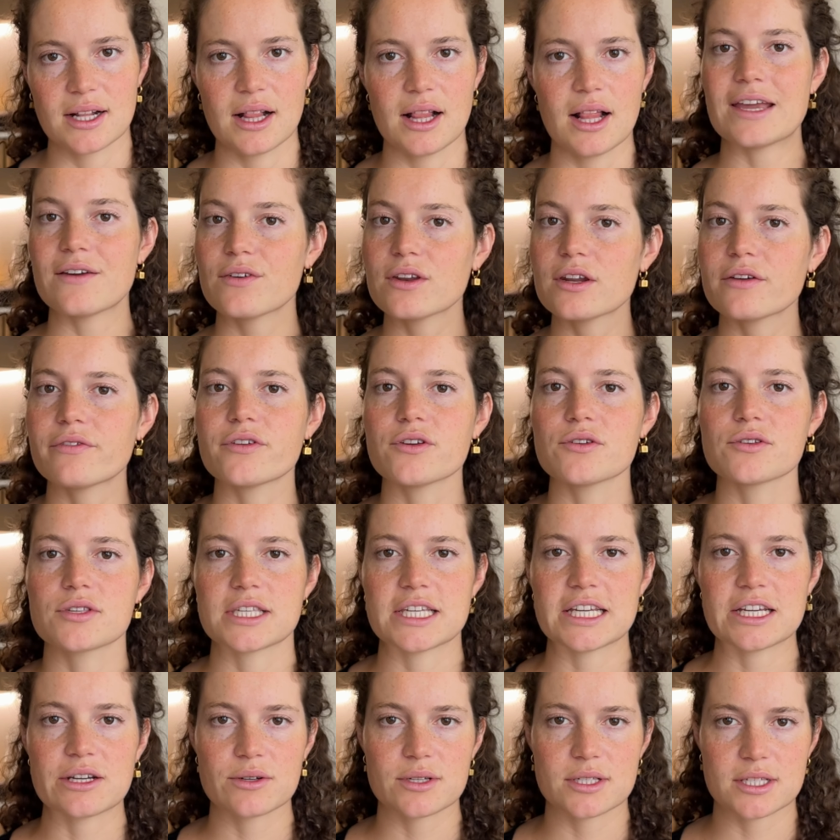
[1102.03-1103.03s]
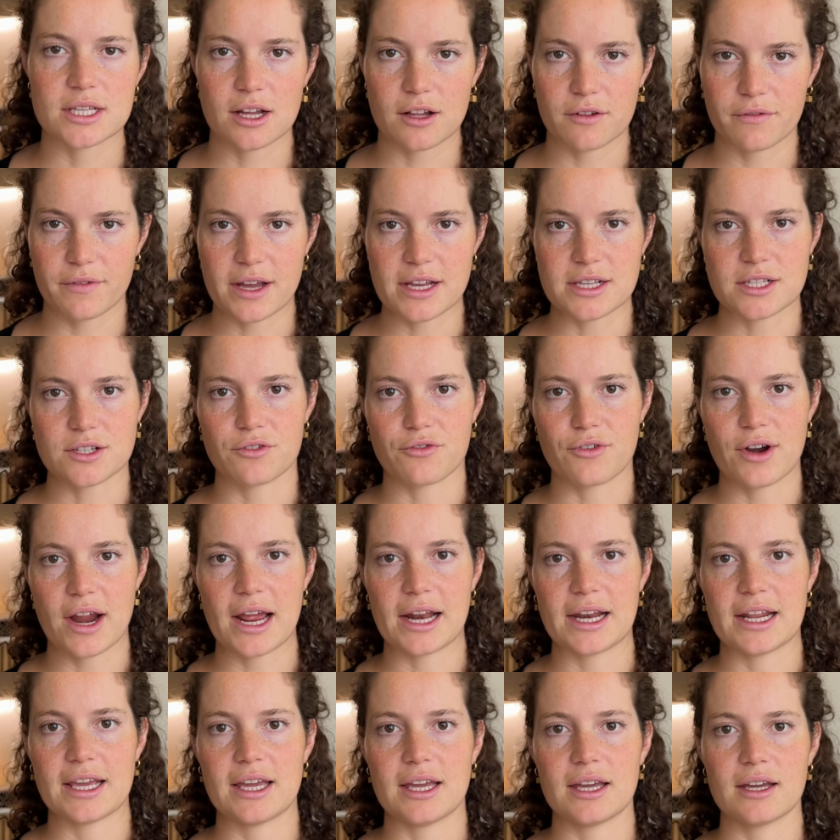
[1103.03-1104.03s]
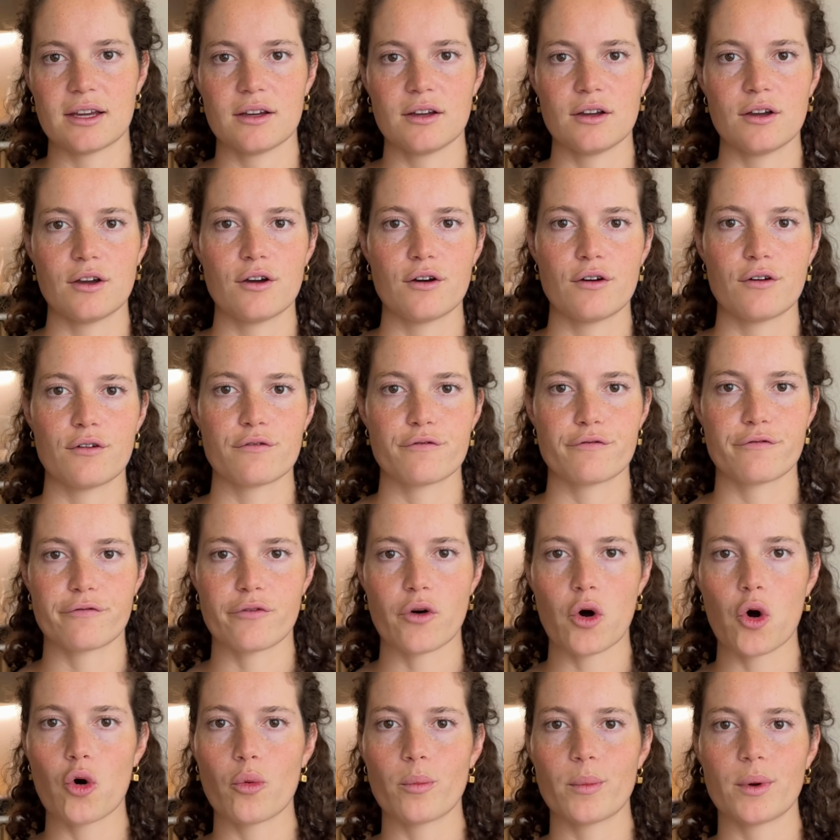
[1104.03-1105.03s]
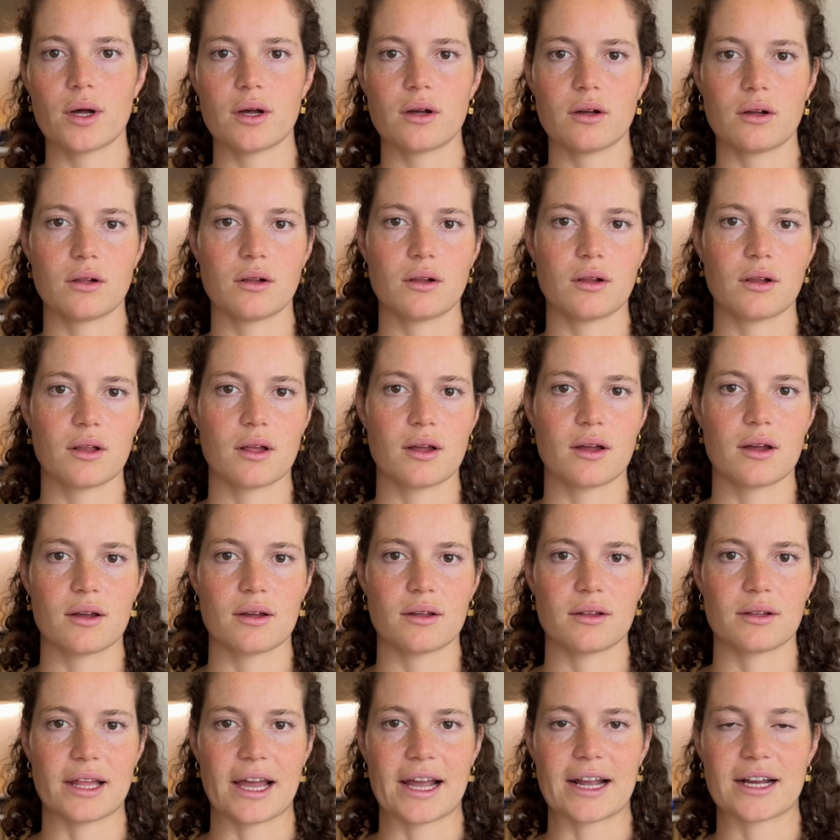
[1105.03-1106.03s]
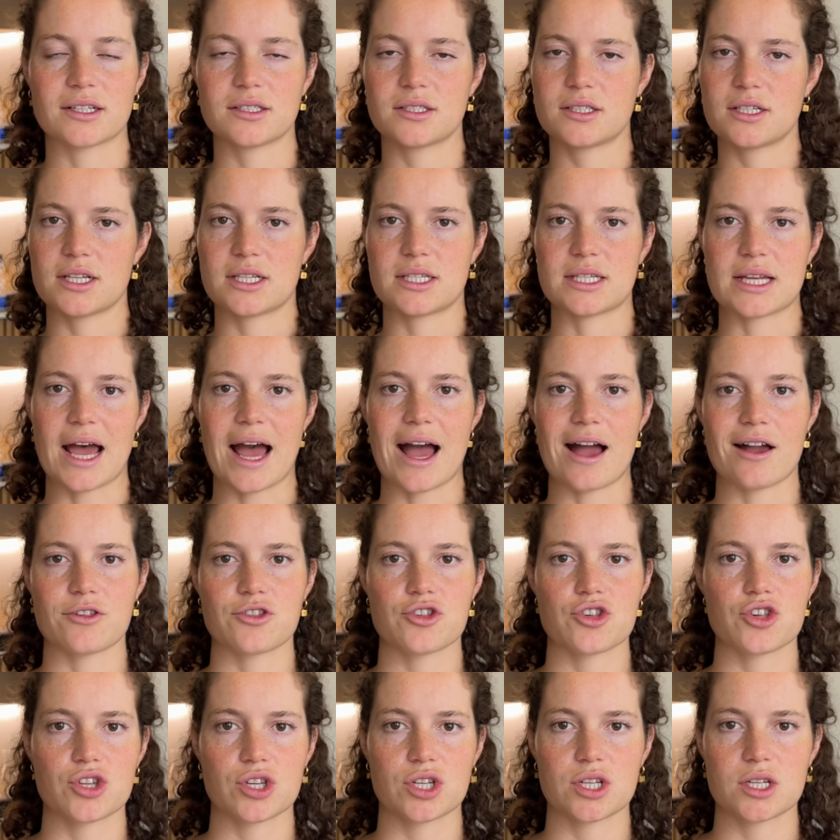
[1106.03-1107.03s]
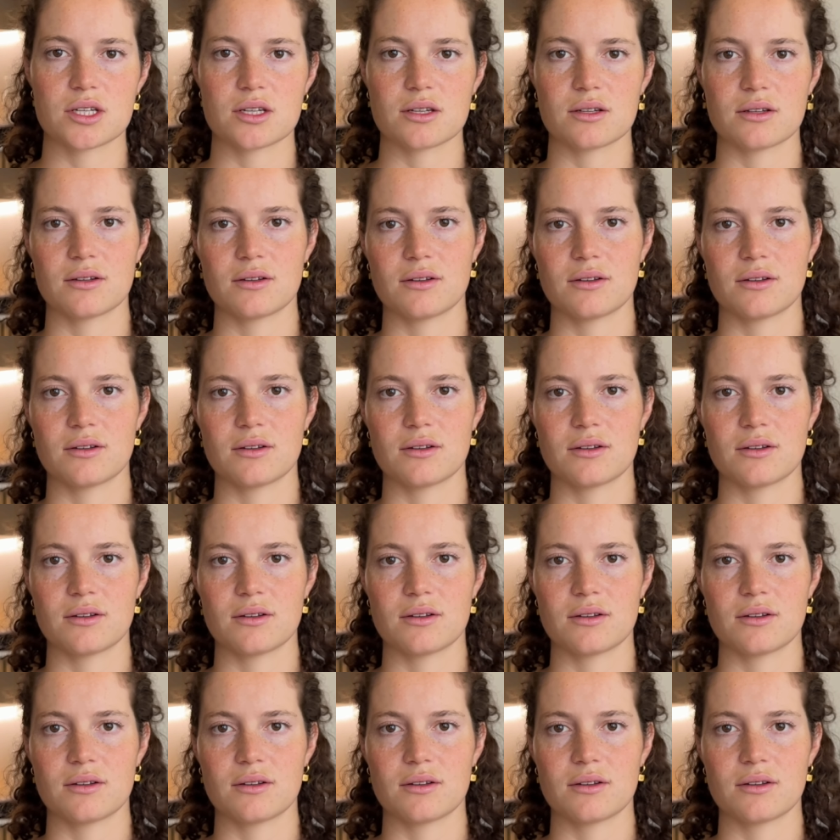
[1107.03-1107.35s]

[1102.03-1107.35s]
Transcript: Even if you see yourself as a really formal, like detached